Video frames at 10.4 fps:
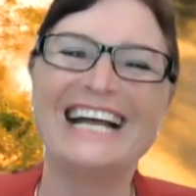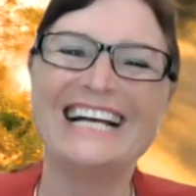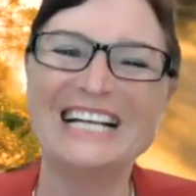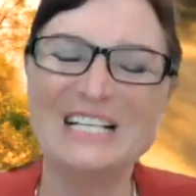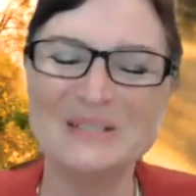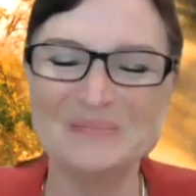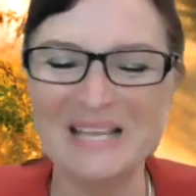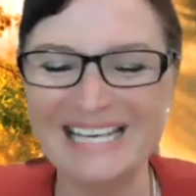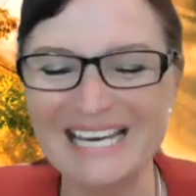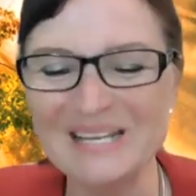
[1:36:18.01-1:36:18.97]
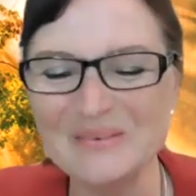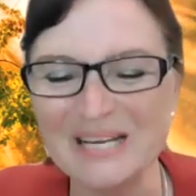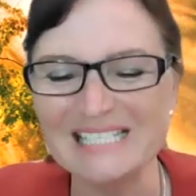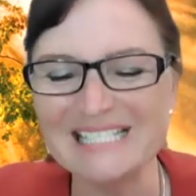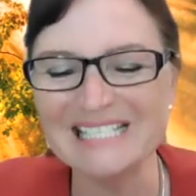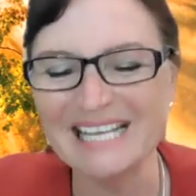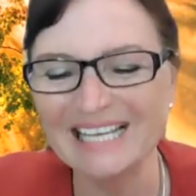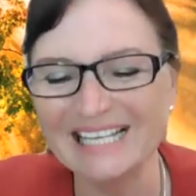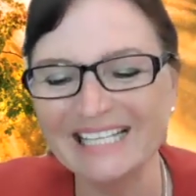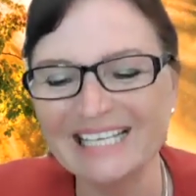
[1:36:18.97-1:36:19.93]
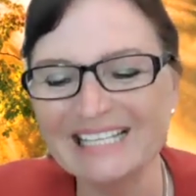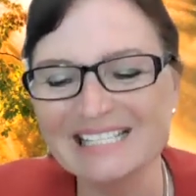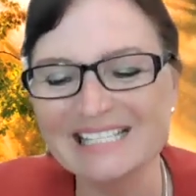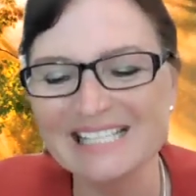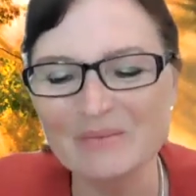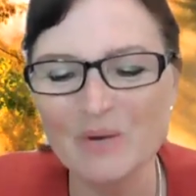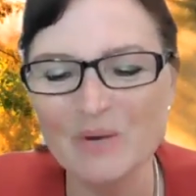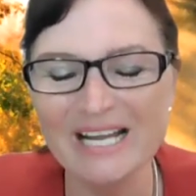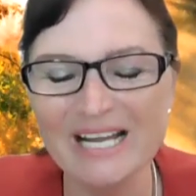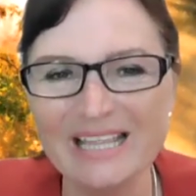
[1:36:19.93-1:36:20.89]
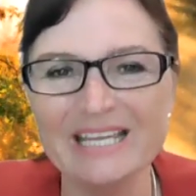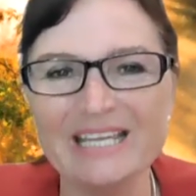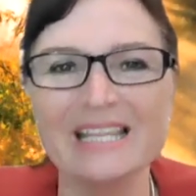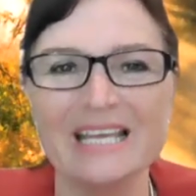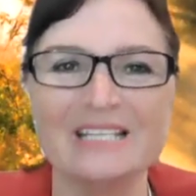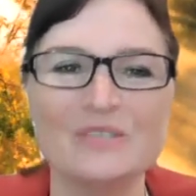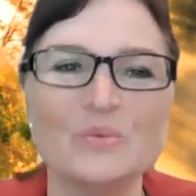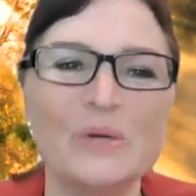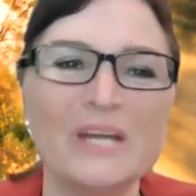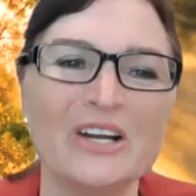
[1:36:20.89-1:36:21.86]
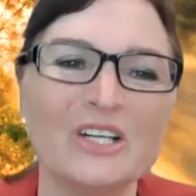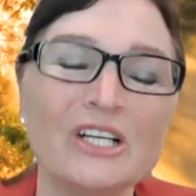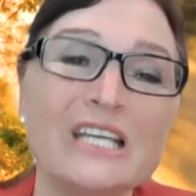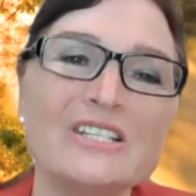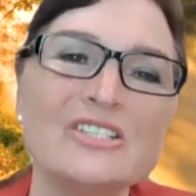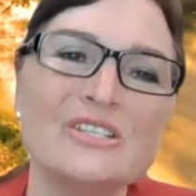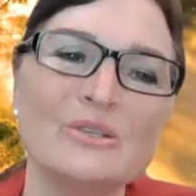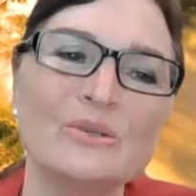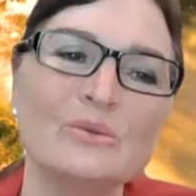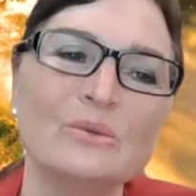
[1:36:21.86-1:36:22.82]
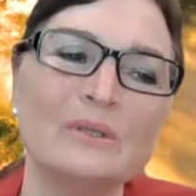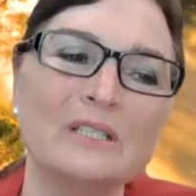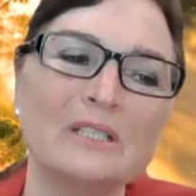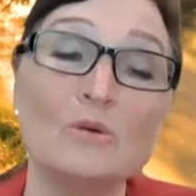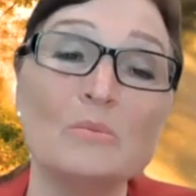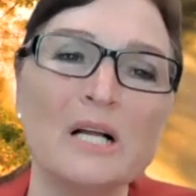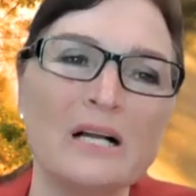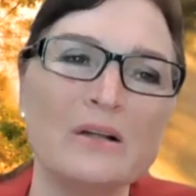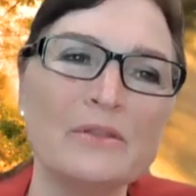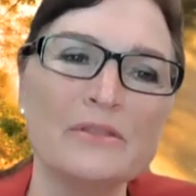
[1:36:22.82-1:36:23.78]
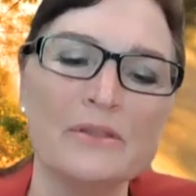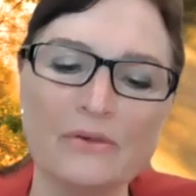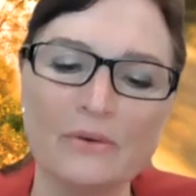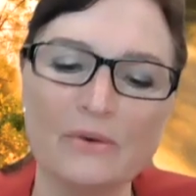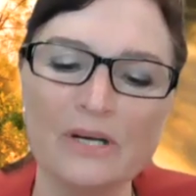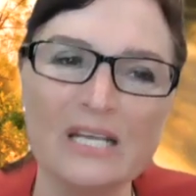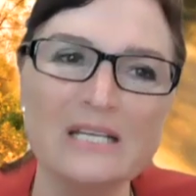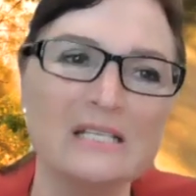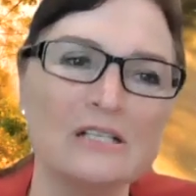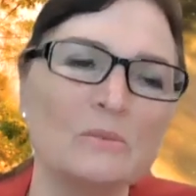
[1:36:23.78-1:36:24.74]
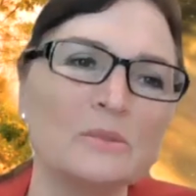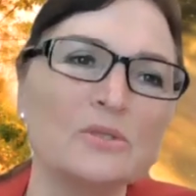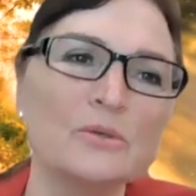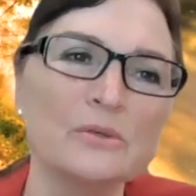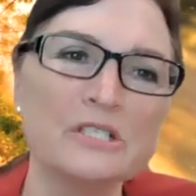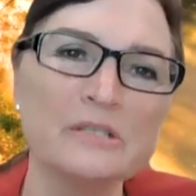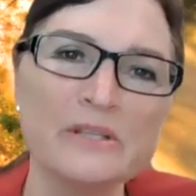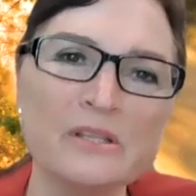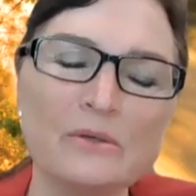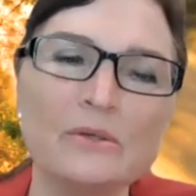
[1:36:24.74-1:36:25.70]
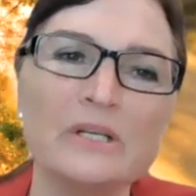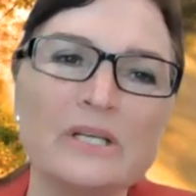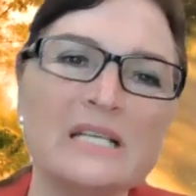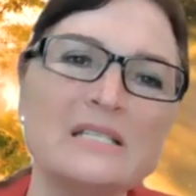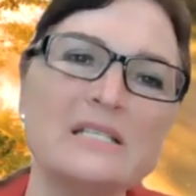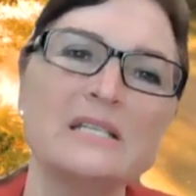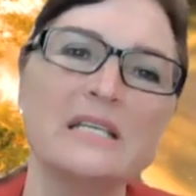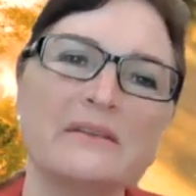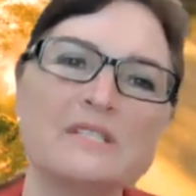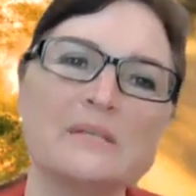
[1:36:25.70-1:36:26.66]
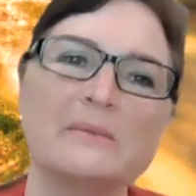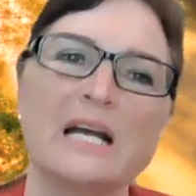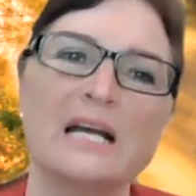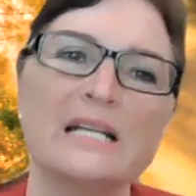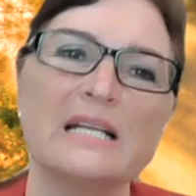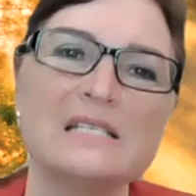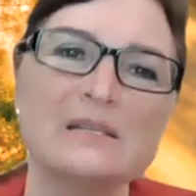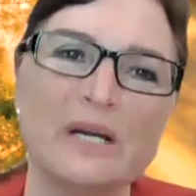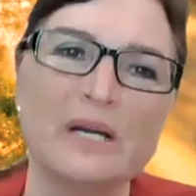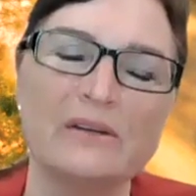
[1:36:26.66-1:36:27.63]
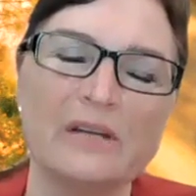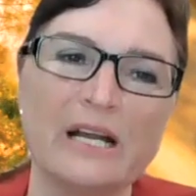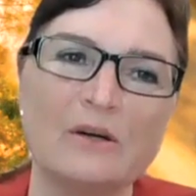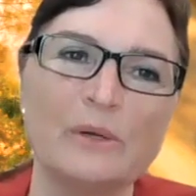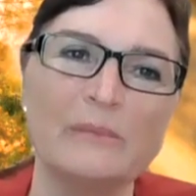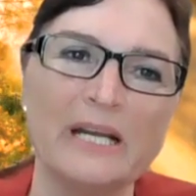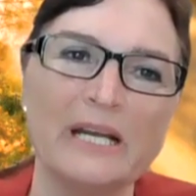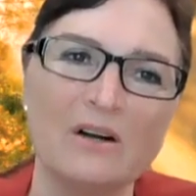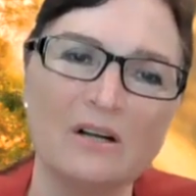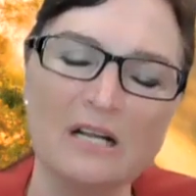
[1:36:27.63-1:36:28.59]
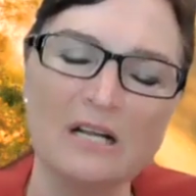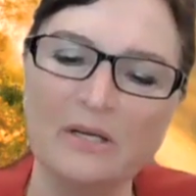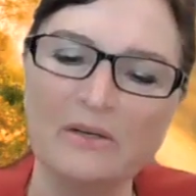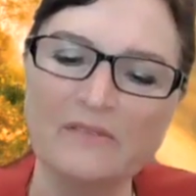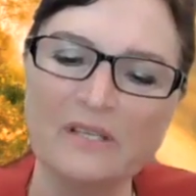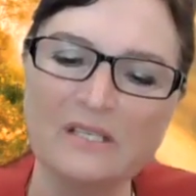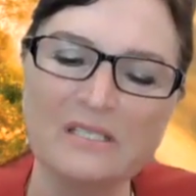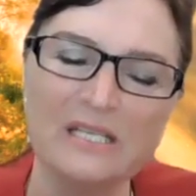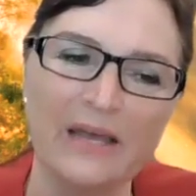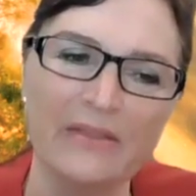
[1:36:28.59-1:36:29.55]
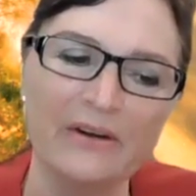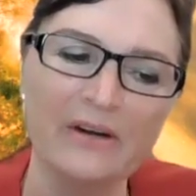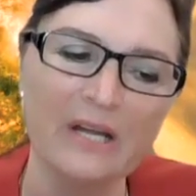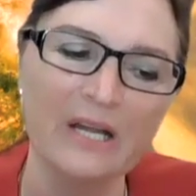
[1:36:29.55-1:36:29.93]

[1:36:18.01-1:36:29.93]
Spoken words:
At any rate, in the same way, I think that we are looking to global health authorities and global tourism authorities to give some guidance around how we might all come out of this together.